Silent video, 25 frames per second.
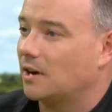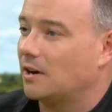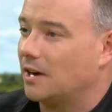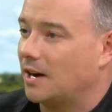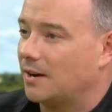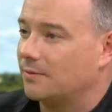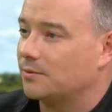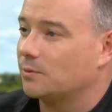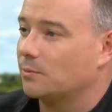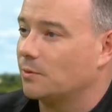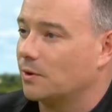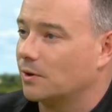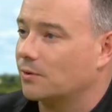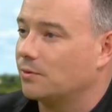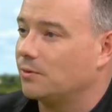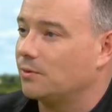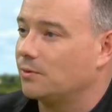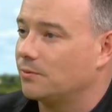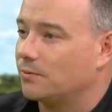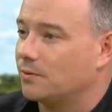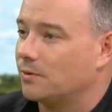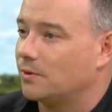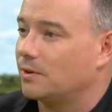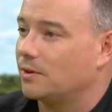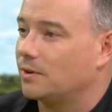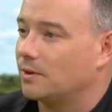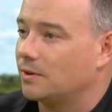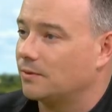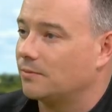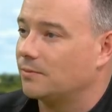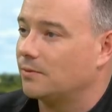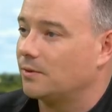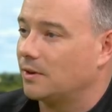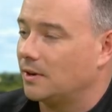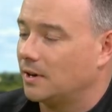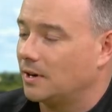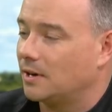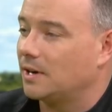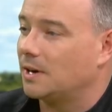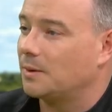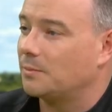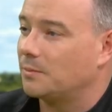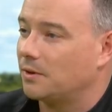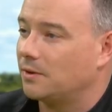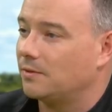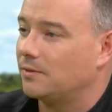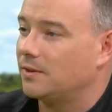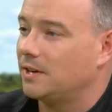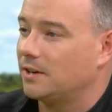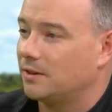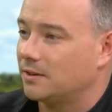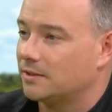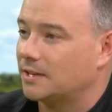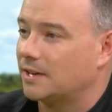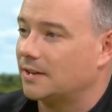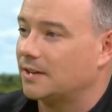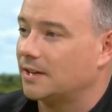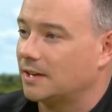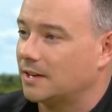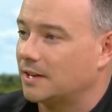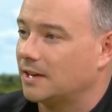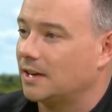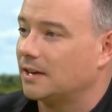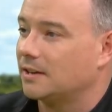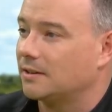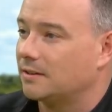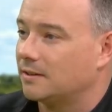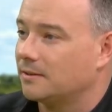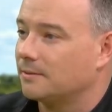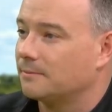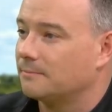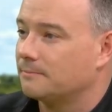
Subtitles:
got to have to work through for a number of years, I think, yet.